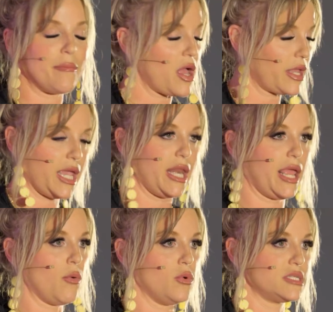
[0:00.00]
not
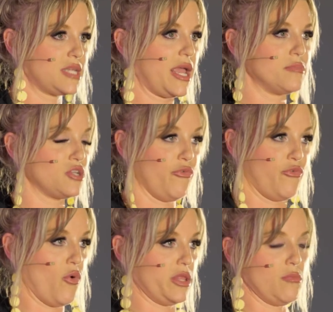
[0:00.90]
kidding, will stay up till
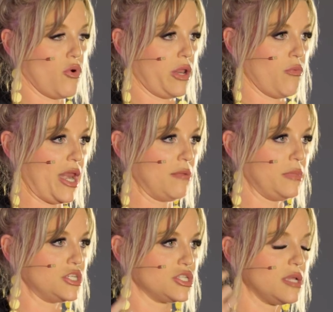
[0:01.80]
4 a.m.
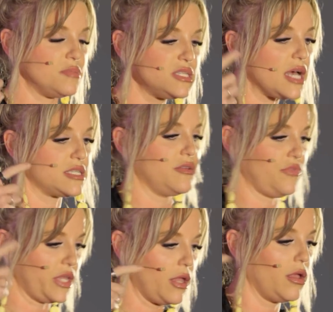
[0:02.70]
randomly, just
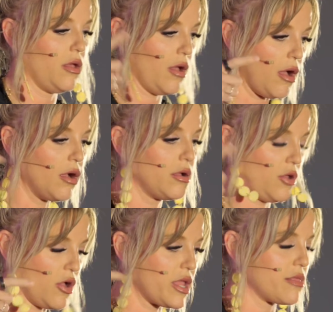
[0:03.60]
obsessively
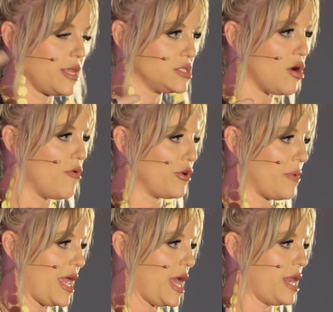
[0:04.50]
cooking things over in
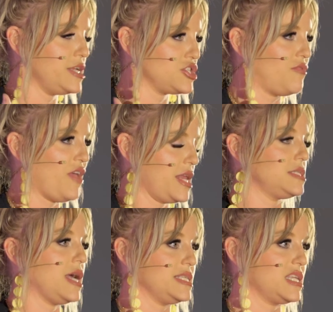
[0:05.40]
my head and just
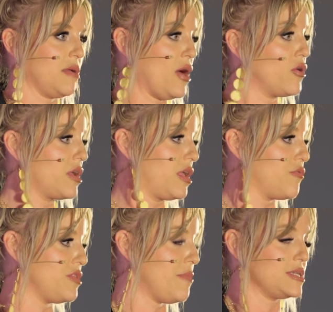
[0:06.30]
fantasizing about cooking
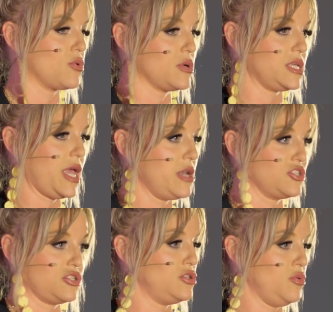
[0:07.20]
for the mentors again,
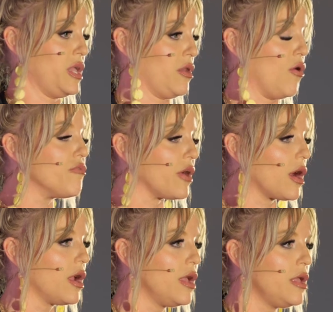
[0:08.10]
just doing it over.